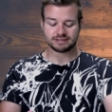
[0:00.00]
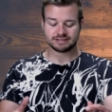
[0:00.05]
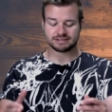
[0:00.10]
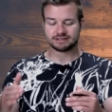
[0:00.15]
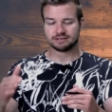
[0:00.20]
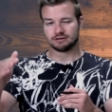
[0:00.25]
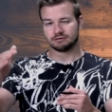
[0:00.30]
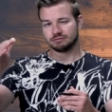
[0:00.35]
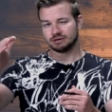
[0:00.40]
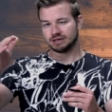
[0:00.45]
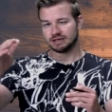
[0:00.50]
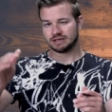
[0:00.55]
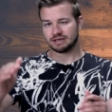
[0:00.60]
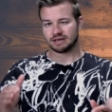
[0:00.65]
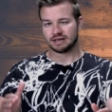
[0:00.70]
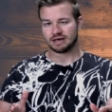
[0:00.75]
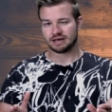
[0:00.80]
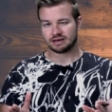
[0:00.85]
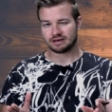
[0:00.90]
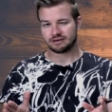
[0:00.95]
It's normally
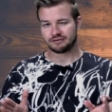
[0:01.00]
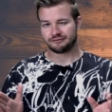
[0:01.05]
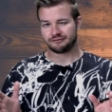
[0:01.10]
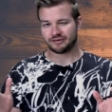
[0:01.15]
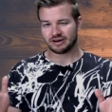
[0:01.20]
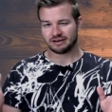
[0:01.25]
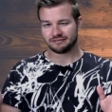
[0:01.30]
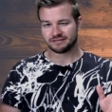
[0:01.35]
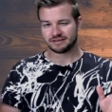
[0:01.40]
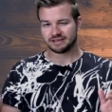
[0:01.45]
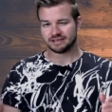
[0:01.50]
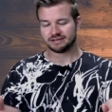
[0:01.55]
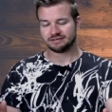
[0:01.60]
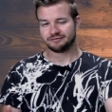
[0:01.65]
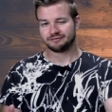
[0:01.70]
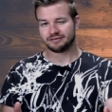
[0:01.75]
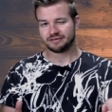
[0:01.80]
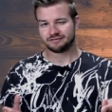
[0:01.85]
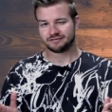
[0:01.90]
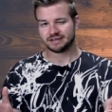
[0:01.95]
like 15,
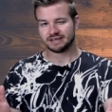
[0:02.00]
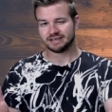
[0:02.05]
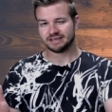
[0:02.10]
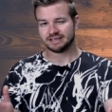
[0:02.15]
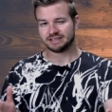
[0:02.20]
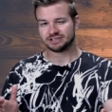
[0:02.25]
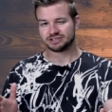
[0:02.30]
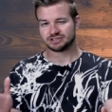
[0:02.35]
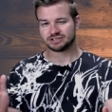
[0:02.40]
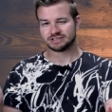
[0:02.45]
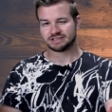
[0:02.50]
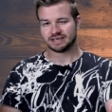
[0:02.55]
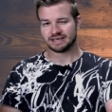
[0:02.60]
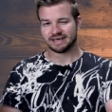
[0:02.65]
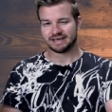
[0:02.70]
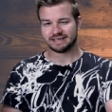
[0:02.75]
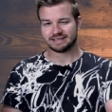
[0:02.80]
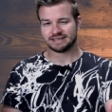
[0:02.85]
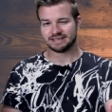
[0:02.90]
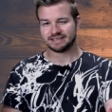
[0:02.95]
15 inches,
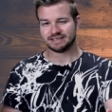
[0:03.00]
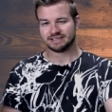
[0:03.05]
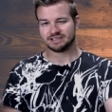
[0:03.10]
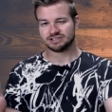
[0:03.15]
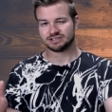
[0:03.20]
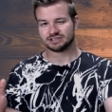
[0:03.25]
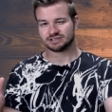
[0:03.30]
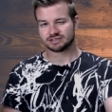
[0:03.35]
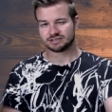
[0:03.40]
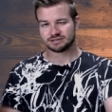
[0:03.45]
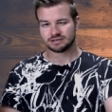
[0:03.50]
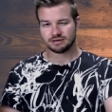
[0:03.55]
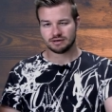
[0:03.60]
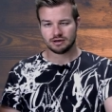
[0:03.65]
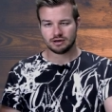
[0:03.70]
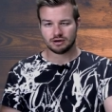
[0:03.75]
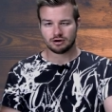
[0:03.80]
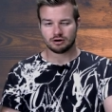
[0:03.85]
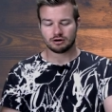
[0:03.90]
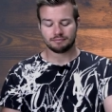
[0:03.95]
18 inches
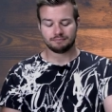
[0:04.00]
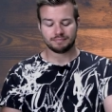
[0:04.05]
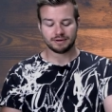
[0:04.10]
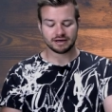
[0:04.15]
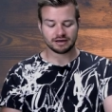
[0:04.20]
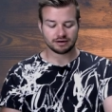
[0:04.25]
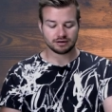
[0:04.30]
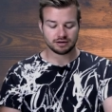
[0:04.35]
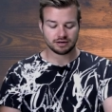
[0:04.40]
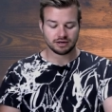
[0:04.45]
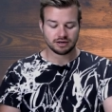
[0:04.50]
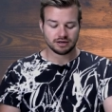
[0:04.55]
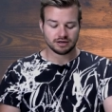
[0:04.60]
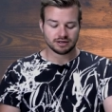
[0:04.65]
or bigger.